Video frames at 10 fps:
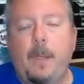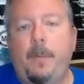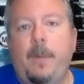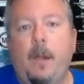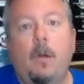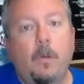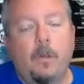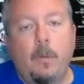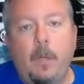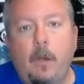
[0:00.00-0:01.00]
up in that, oh,
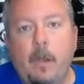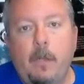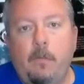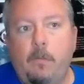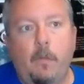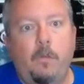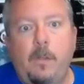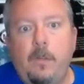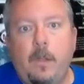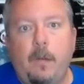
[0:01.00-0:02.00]
it's going to be a great slow
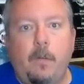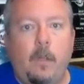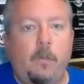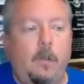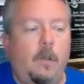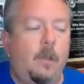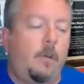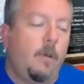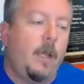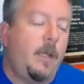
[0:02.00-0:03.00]
season, everything's
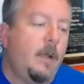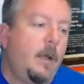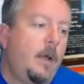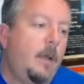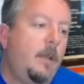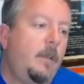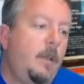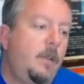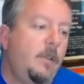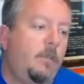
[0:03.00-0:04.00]
great.
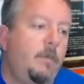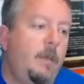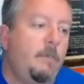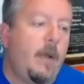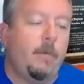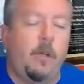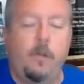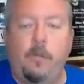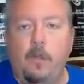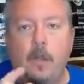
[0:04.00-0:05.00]
It might
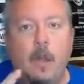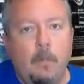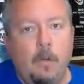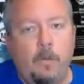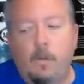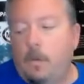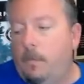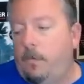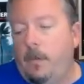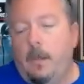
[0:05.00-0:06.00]
reduce the number of
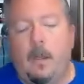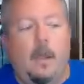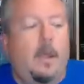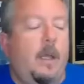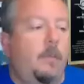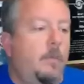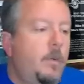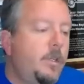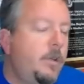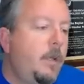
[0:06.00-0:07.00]
storms, as I'm
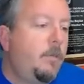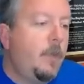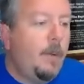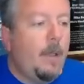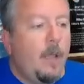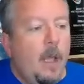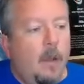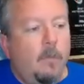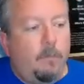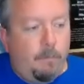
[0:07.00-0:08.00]
going to show you. So anyway,
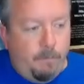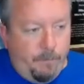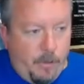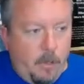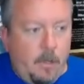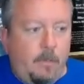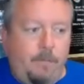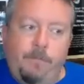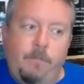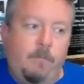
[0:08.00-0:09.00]
good
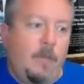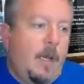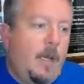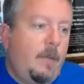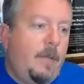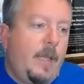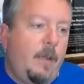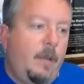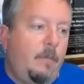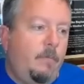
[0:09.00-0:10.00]

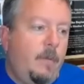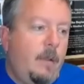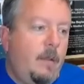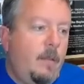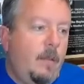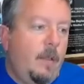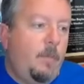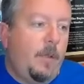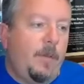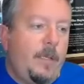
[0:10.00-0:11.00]
data
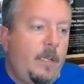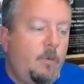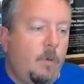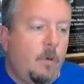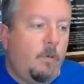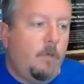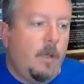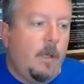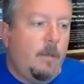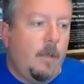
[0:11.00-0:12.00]
has been leaning towards
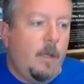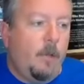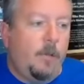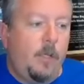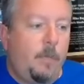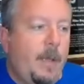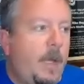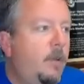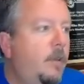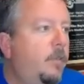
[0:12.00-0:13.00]
an El Nino
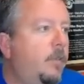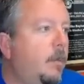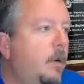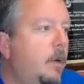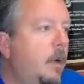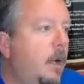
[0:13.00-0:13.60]
pattern this summer.